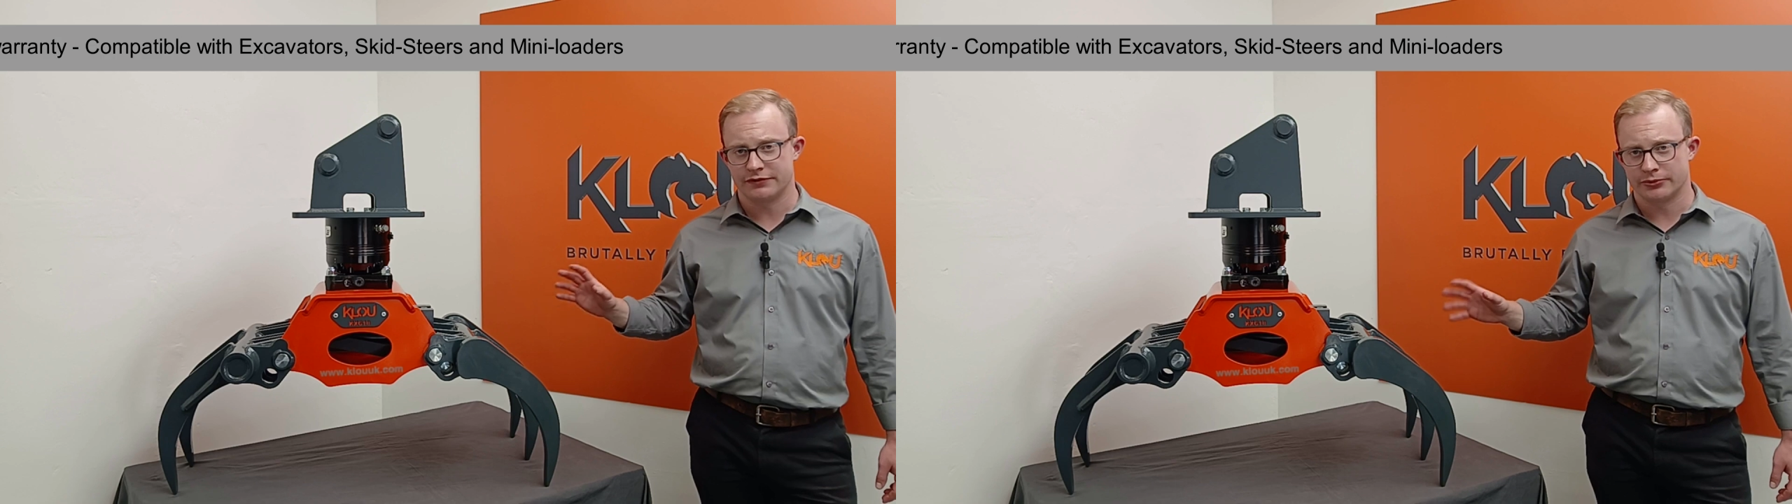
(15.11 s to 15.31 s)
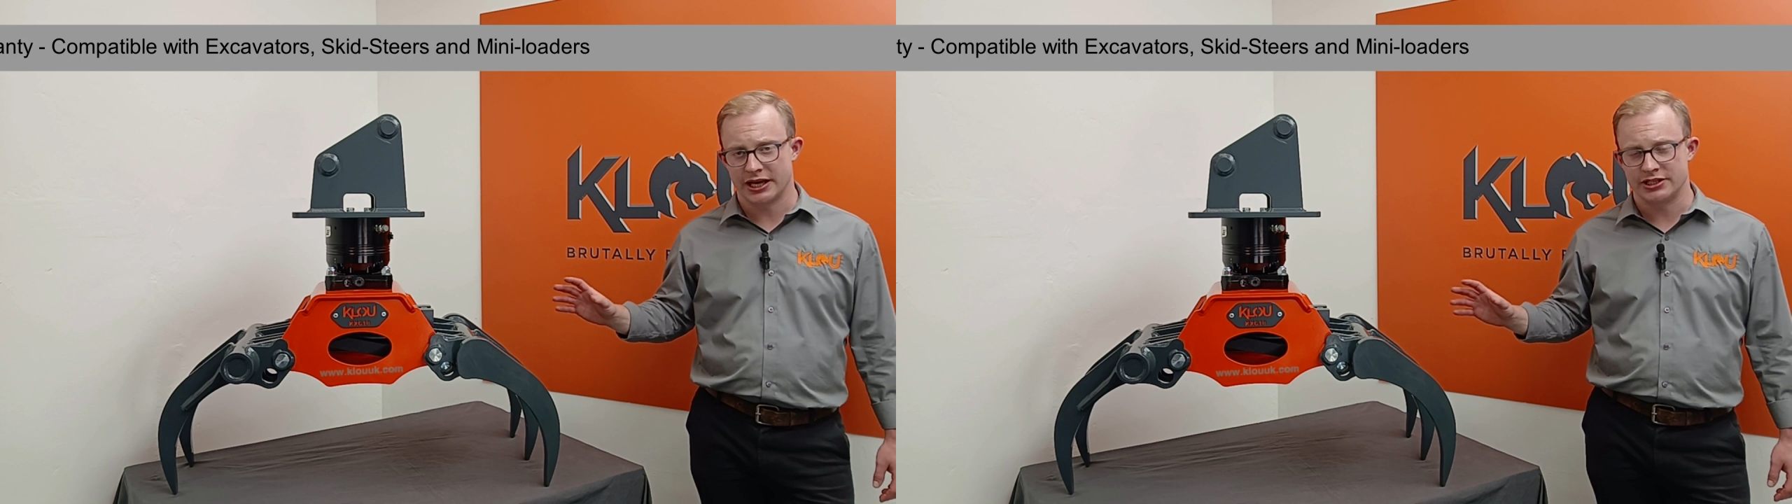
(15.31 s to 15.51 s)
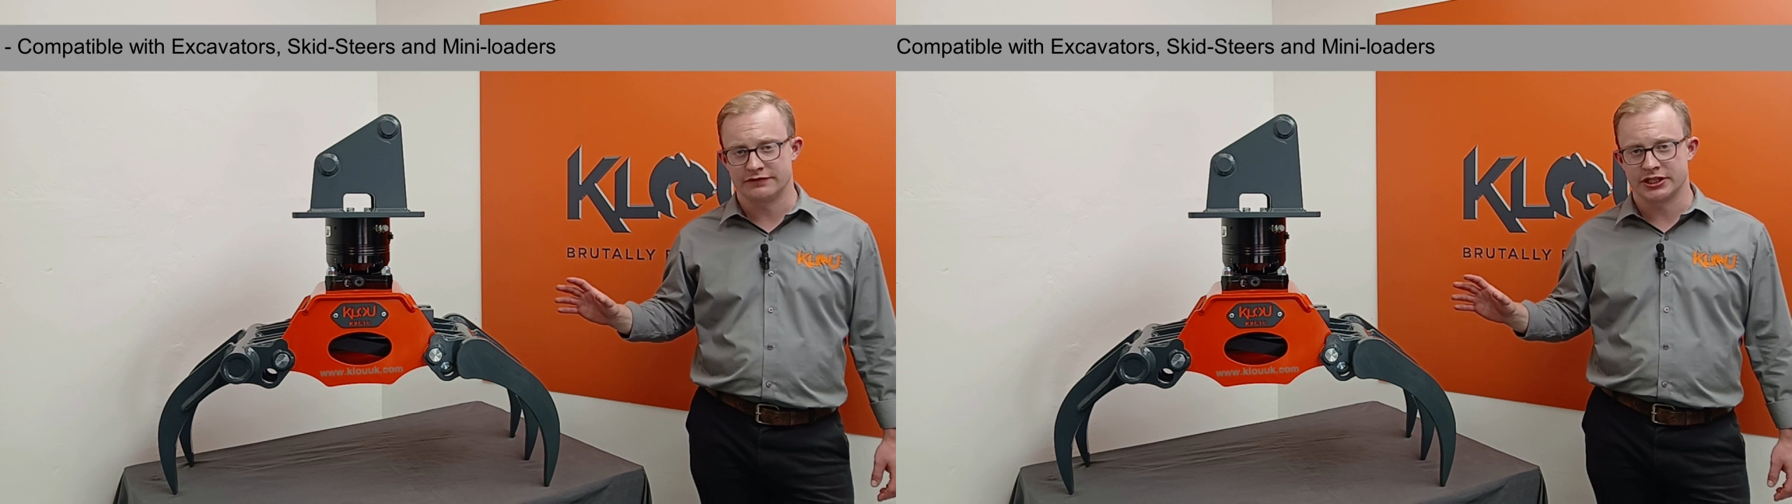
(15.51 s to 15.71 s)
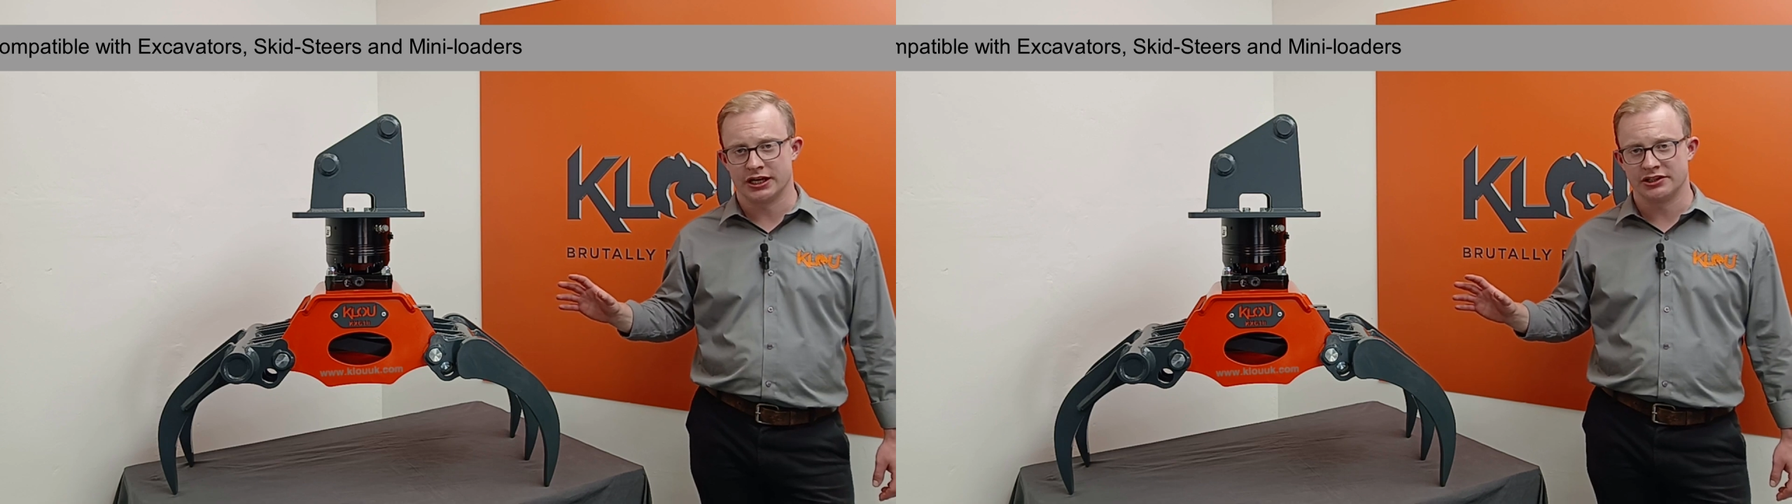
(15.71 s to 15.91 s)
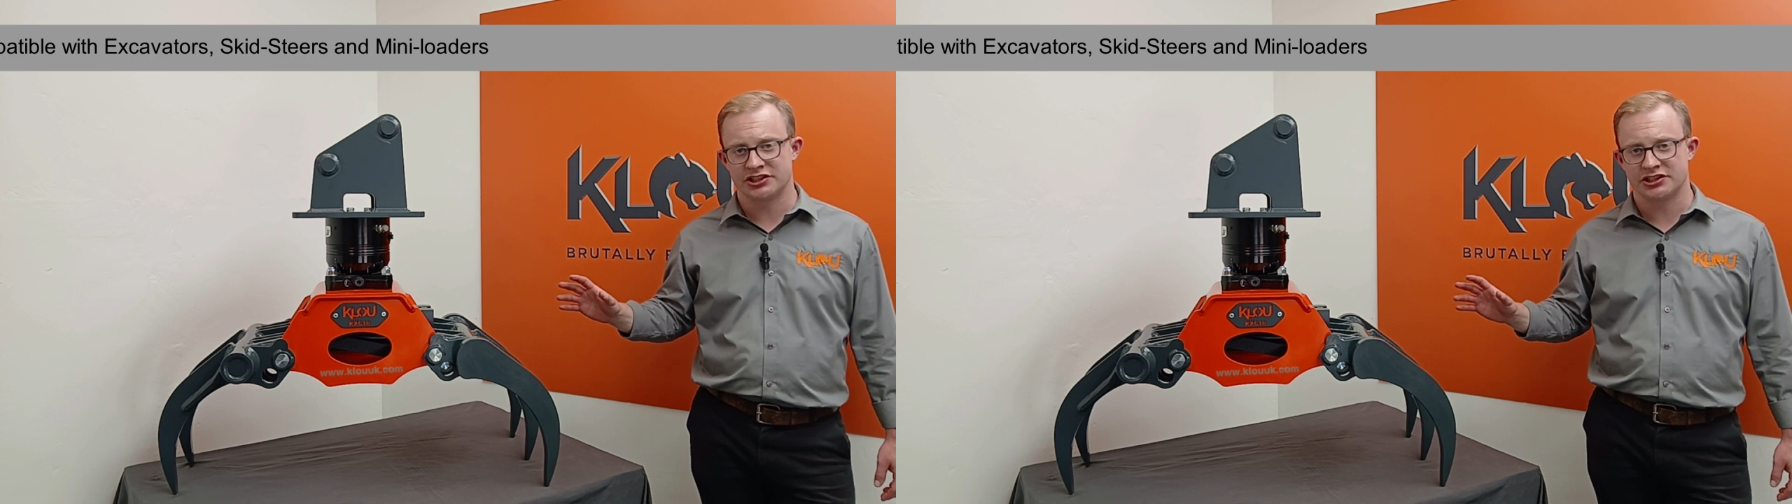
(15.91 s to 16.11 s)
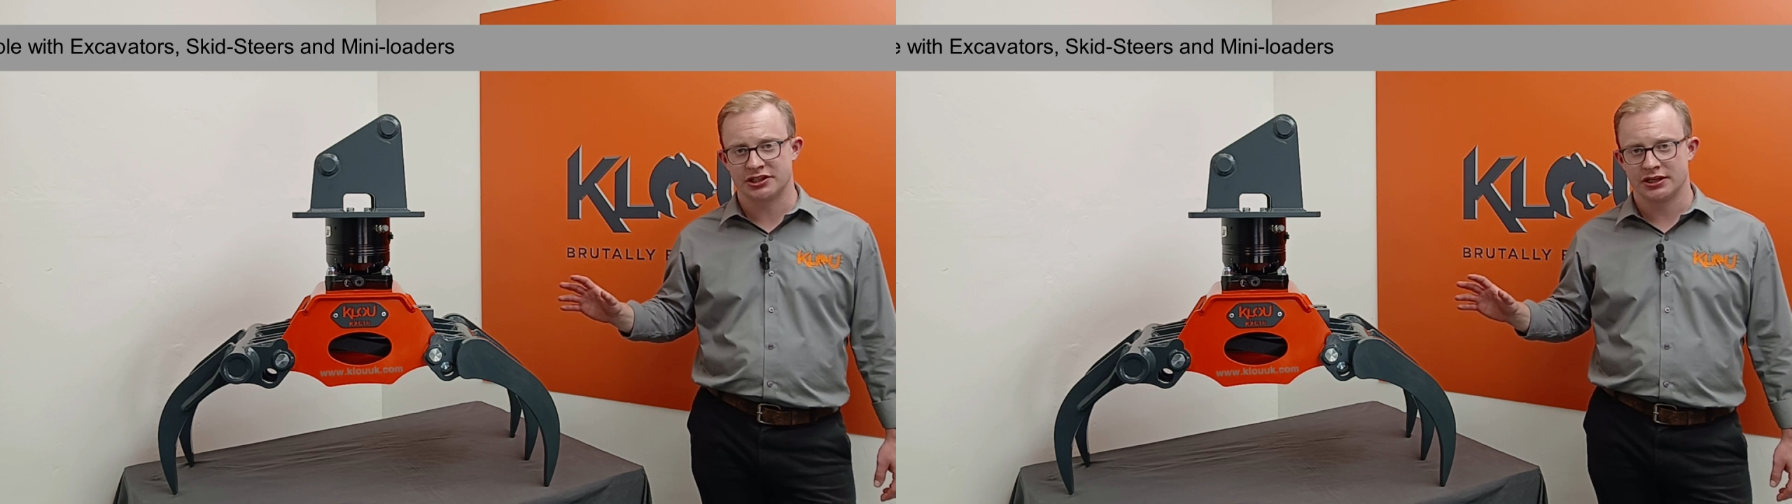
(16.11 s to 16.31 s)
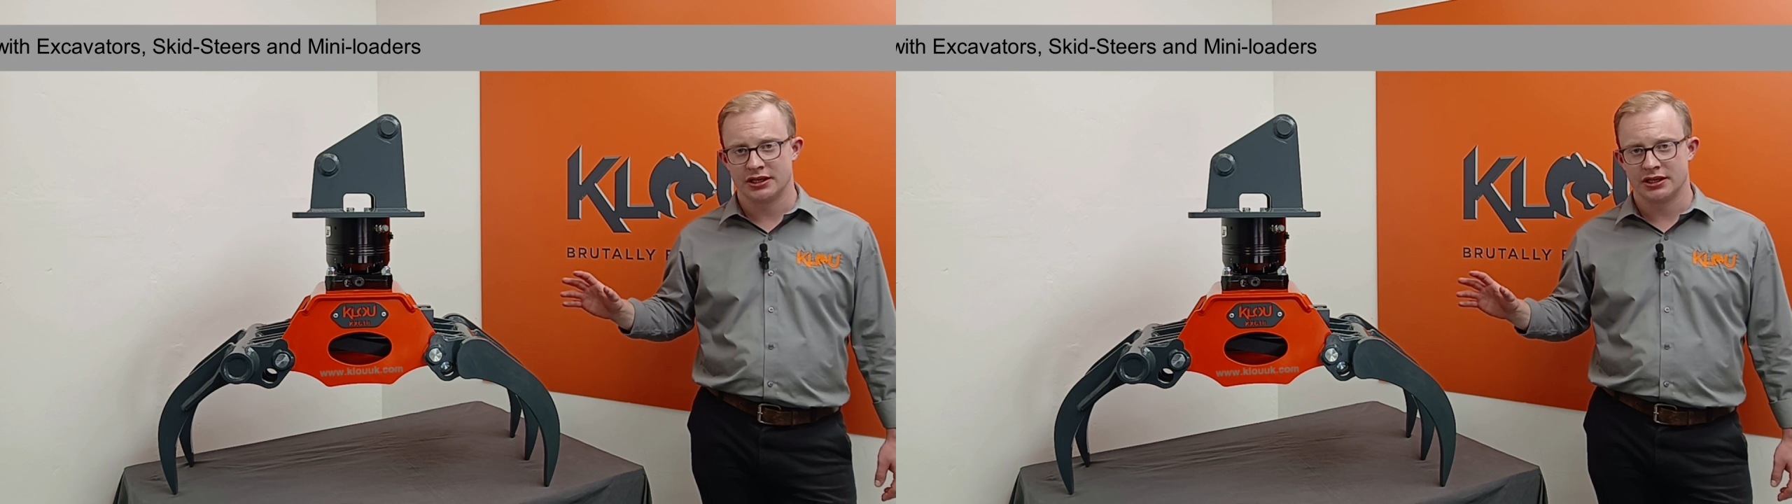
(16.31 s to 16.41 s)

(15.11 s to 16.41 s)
for a range of tasks,